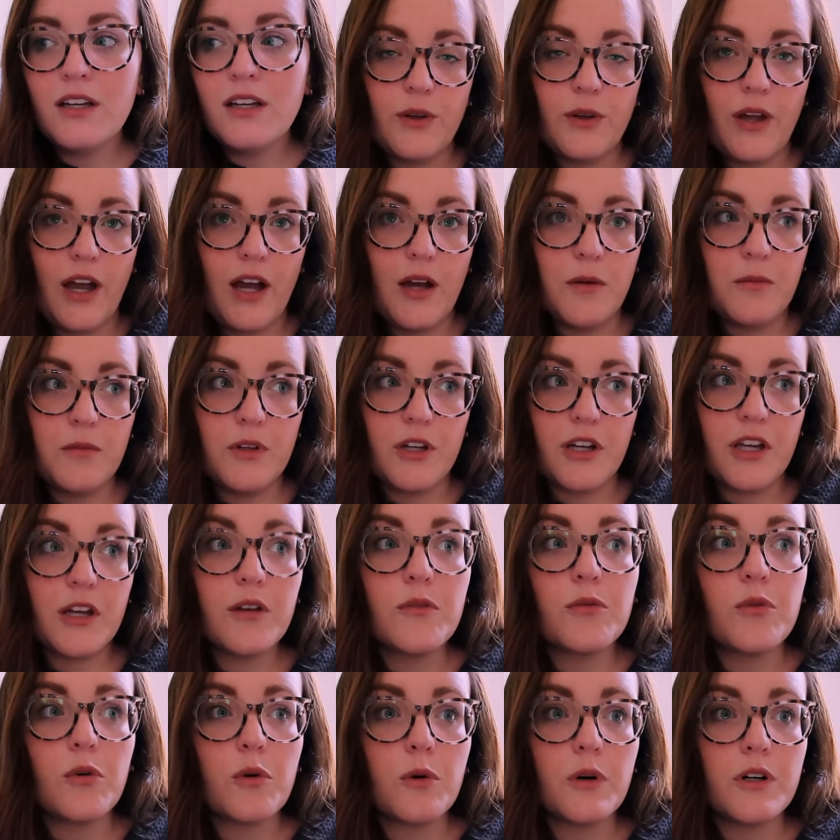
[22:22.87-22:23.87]
yeah, I'm
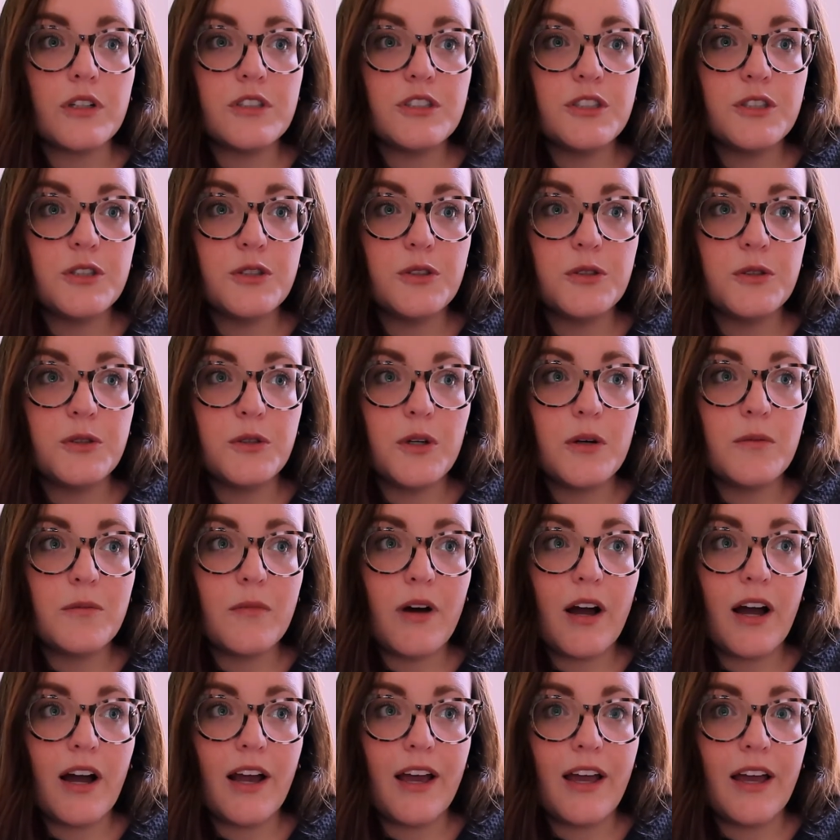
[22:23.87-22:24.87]
looking forward to
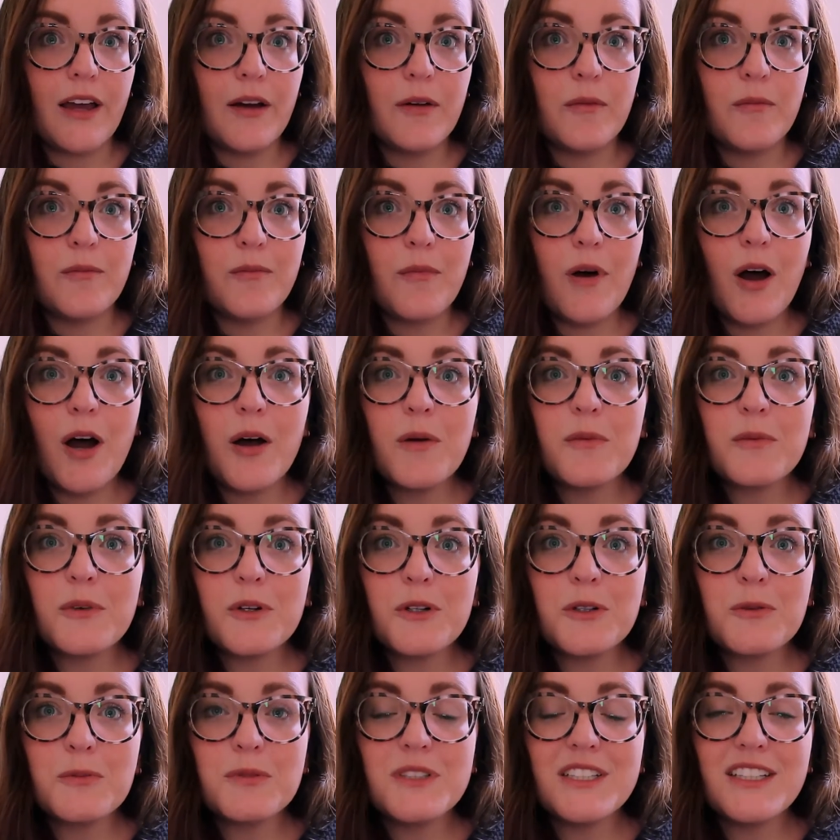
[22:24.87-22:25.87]
my mom
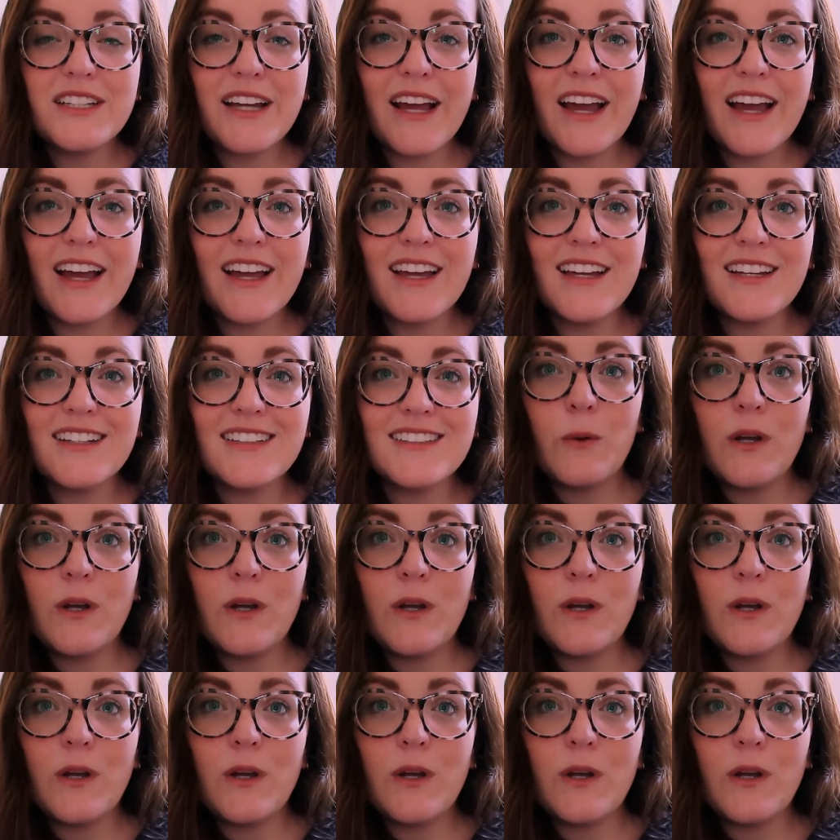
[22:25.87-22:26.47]
group tonight.